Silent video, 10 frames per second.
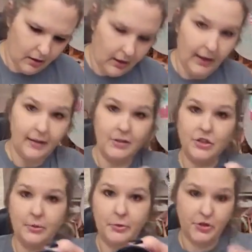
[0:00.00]
Alright,
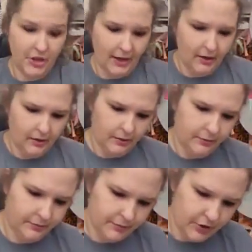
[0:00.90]
shimmer shadow,
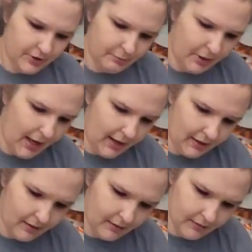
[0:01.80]
just
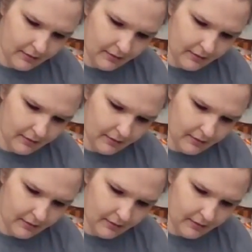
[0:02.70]
black